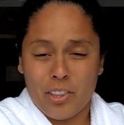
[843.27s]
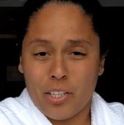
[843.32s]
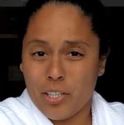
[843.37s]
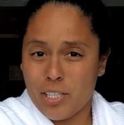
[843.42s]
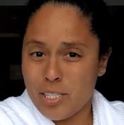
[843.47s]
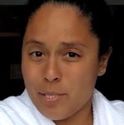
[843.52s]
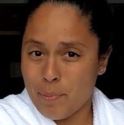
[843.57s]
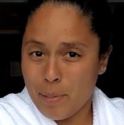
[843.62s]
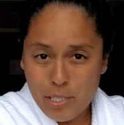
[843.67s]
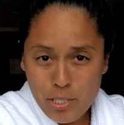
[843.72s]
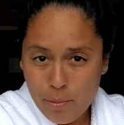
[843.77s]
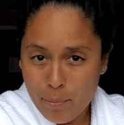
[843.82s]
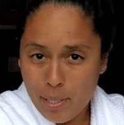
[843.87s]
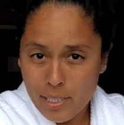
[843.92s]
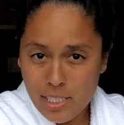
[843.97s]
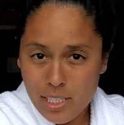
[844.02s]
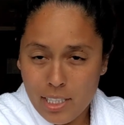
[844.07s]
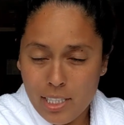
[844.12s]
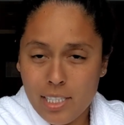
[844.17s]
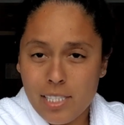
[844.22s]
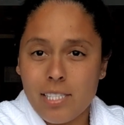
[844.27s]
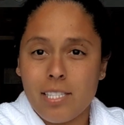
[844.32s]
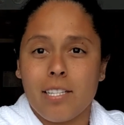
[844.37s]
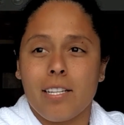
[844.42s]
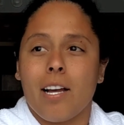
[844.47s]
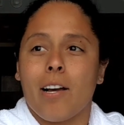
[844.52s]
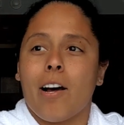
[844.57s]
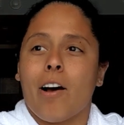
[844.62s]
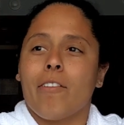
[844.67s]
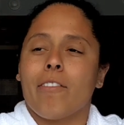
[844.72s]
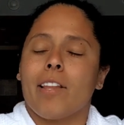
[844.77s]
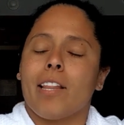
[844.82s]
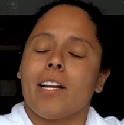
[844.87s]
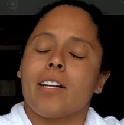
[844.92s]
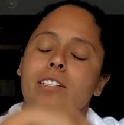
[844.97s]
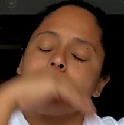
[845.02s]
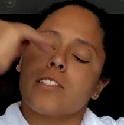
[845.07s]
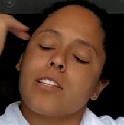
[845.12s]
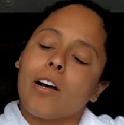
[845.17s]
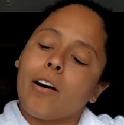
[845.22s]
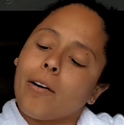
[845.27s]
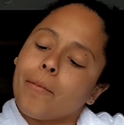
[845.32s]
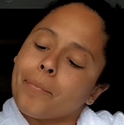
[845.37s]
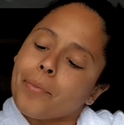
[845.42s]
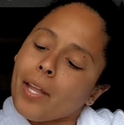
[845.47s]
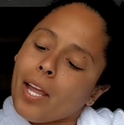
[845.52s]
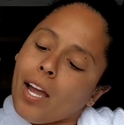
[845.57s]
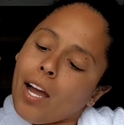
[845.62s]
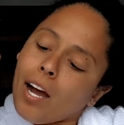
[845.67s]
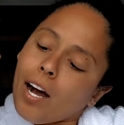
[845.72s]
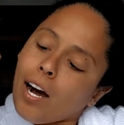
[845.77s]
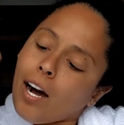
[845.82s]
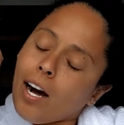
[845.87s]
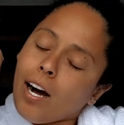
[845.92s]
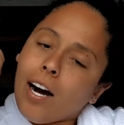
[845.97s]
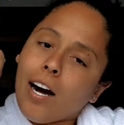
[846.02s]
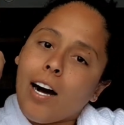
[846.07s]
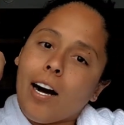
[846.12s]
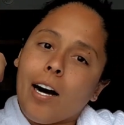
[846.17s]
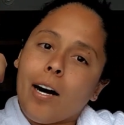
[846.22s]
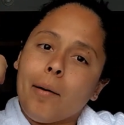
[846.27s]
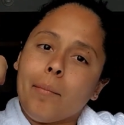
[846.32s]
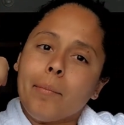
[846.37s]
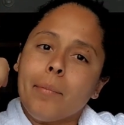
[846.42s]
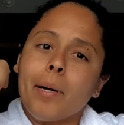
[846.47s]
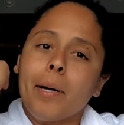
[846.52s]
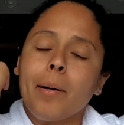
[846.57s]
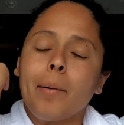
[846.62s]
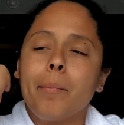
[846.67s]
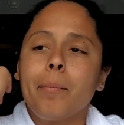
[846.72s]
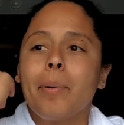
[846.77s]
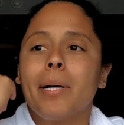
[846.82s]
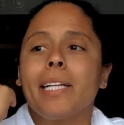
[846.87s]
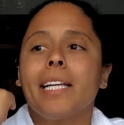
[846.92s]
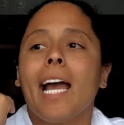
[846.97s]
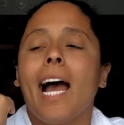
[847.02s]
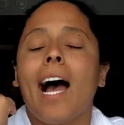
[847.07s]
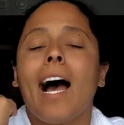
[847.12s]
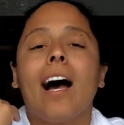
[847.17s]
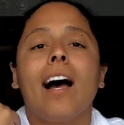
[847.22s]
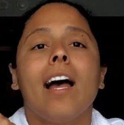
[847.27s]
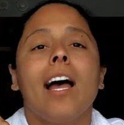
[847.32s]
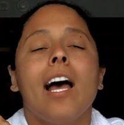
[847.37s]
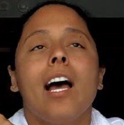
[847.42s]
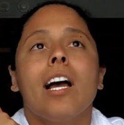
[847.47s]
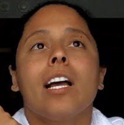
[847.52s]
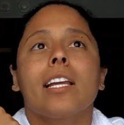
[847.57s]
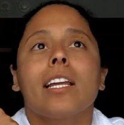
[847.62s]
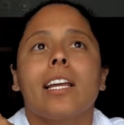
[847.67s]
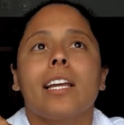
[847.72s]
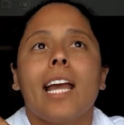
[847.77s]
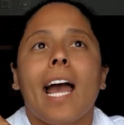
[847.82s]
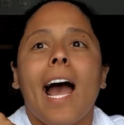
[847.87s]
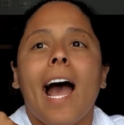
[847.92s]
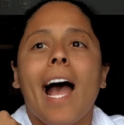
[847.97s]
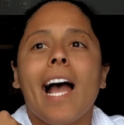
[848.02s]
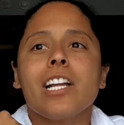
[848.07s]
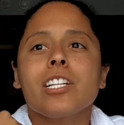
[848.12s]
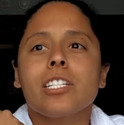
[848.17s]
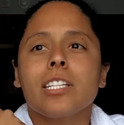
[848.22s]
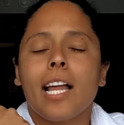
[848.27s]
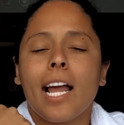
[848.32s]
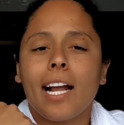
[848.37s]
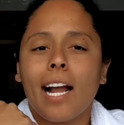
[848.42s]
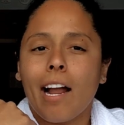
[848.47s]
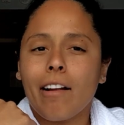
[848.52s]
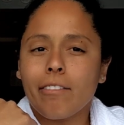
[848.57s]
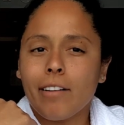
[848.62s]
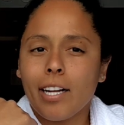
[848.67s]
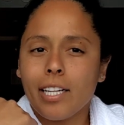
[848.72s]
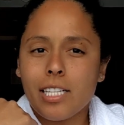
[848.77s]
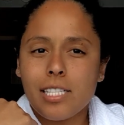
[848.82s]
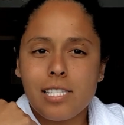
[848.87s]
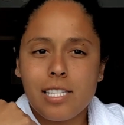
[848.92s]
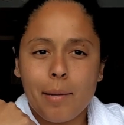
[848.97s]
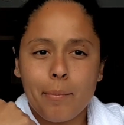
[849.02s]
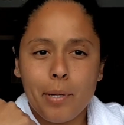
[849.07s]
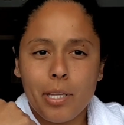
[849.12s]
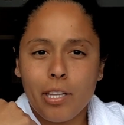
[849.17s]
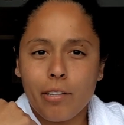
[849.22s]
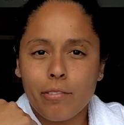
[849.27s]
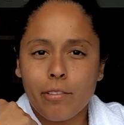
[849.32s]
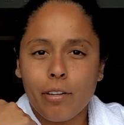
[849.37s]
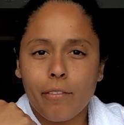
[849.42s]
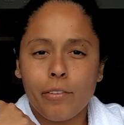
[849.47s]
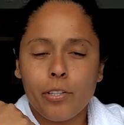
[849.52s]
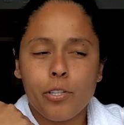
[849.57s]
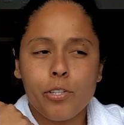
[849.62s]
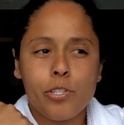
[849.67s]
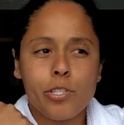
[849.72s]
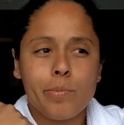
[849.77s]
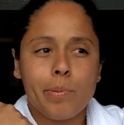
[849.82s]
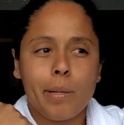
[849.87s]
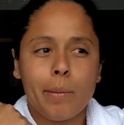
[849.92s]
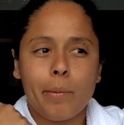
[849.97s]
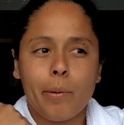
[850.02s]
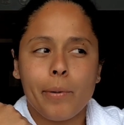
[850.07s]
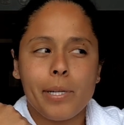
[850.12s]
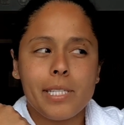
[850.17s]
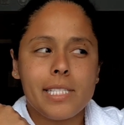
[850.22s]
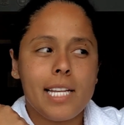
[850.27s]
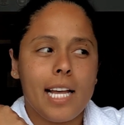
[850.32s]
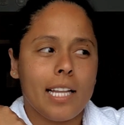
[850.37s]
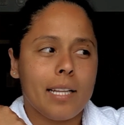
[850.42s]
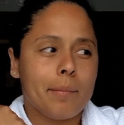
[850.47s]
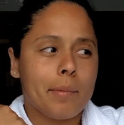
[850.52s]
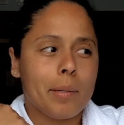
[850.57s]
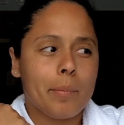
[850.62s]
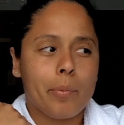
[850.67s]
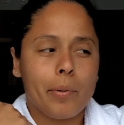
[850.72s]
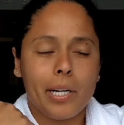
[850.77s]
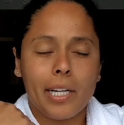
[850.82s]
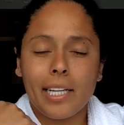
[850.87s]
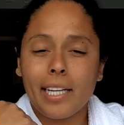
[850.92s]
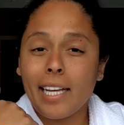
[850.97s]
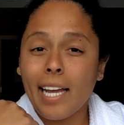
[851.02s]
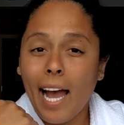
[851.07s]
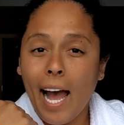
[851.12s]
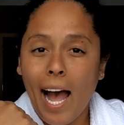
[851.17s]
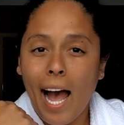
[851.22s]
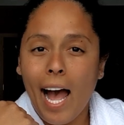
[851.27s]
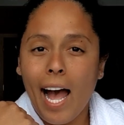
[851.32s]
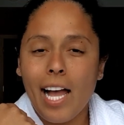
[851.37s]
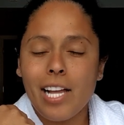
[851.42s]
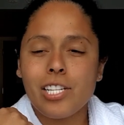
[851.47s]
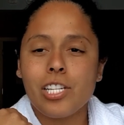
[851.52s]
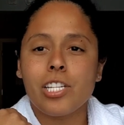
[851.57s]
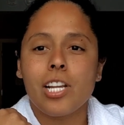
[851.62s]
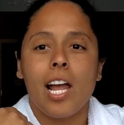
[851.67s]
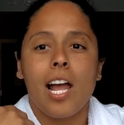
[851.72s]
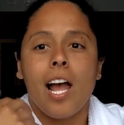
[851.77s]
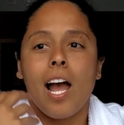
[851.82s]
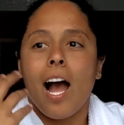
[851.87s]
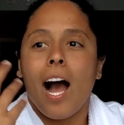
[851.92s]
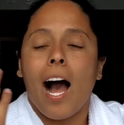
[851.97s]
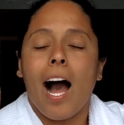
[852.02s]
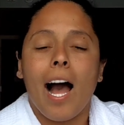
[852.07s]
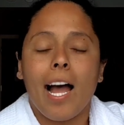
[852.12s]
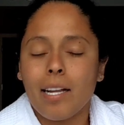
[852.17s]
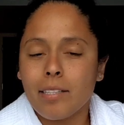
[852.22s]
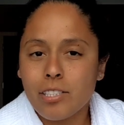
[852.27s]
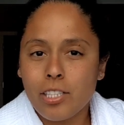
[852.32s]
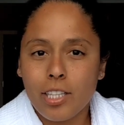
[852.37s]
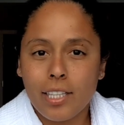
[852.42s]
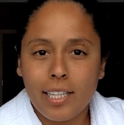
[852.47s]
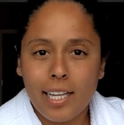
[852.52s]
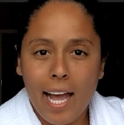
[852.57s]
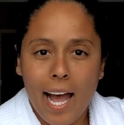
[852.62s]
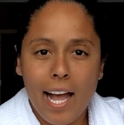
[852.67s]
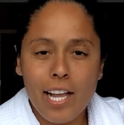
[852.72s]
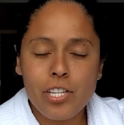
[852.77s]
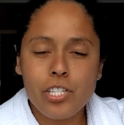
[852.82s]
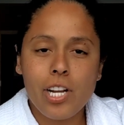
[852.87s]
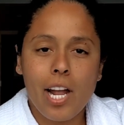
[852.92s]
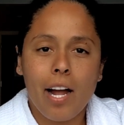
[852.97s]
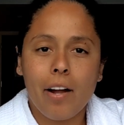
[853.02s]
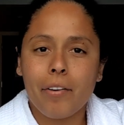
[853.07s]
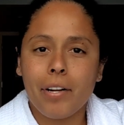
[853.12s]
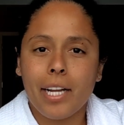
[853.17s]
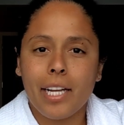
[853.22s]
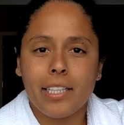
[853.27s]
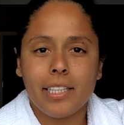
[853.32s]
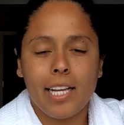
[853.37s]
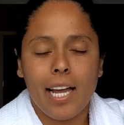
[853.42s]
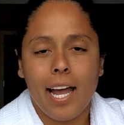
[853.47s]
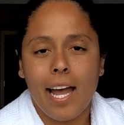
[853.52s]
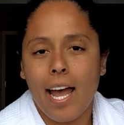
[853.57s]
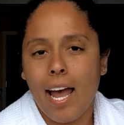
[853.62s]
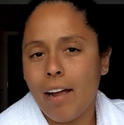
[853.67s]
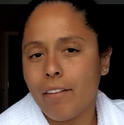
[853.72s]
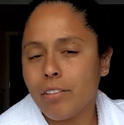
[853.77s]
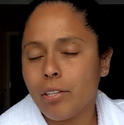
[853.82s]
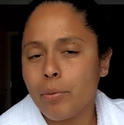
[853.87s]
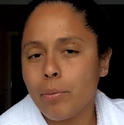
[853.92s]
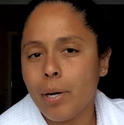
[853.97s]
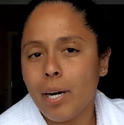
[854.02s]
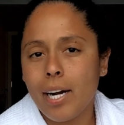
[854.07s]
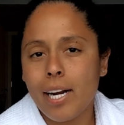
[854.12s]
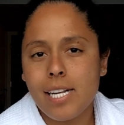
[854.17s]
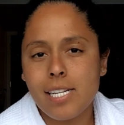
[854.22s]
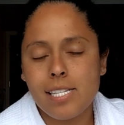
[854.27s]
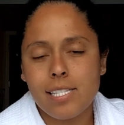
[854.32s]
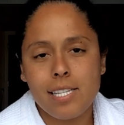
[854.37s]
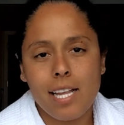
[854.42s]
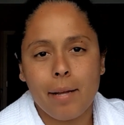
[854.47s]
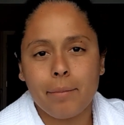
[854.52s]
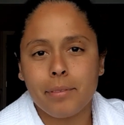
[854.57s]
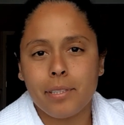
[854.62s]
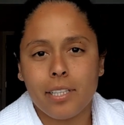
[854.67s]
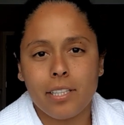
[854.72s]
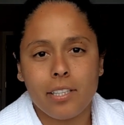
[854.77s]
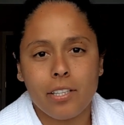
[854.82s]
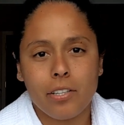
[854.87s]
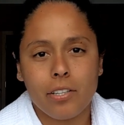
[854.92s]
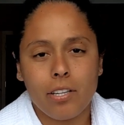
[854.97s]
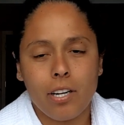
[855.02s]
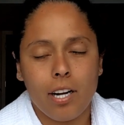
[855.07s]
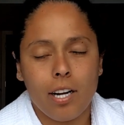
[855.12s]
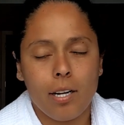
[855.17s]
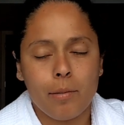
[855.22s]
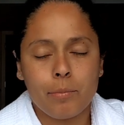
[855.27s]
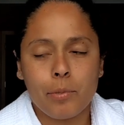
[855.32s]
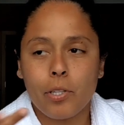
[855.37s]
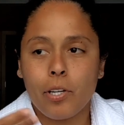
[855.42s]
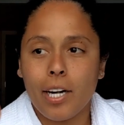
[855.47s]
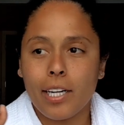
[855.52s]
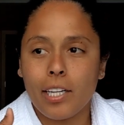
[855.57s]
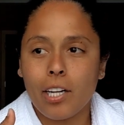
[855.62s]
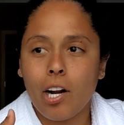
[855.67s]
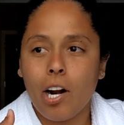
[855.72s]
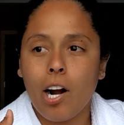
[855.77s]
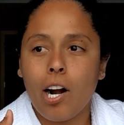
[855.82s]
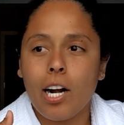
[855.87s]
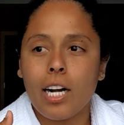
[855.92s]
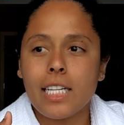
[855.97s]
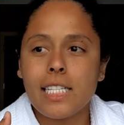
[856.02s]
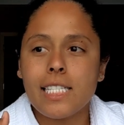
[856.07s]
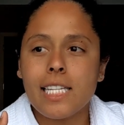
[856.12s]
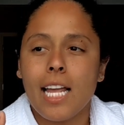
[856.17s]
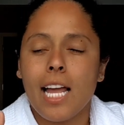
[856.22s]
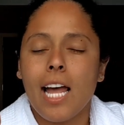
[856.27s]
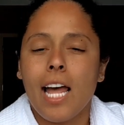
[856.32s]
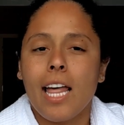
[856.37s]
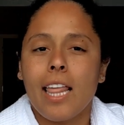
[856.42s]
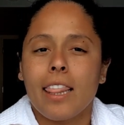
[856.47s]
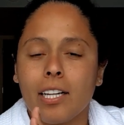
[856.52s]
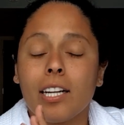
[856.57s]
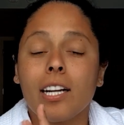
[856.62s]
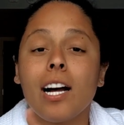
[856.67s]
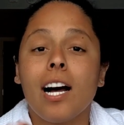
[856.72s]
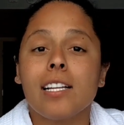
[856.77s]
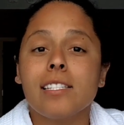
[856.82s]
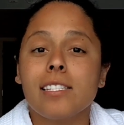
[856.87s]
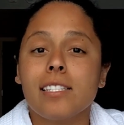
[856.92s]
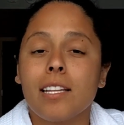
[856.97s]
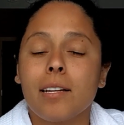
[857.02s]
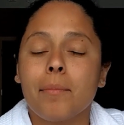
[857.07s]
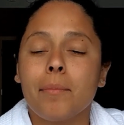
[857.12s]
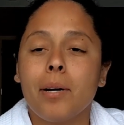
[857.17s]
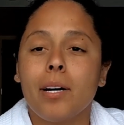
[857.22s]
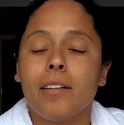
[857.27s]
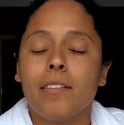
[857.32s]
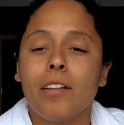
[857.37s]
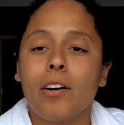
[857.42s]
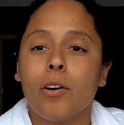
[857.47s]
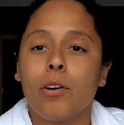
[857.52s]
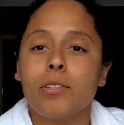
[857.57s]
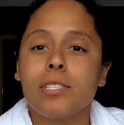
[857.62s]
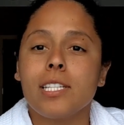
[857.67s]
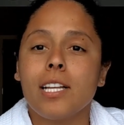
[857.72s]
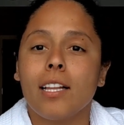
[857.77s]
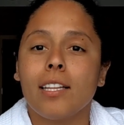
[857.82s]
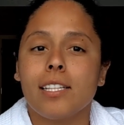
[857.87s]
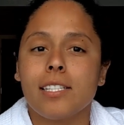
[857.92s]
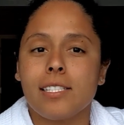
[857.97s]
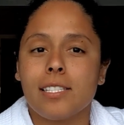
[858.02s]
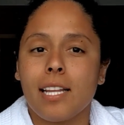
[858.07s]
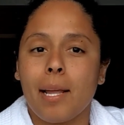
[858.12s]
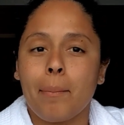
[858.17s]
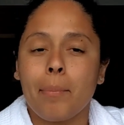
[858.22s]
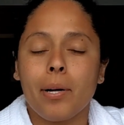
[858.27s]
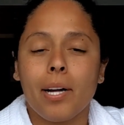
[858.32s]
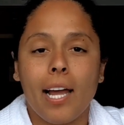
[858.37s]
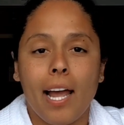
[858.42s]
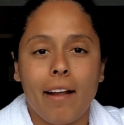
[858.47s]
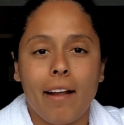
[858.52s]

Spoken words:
their espresso martinis over there. So but yeah, cash, like I read in some of the reviews, people were telling me bring cash. I took cash out, and yet everywhere accepted credit cards. The custom in the hotel is they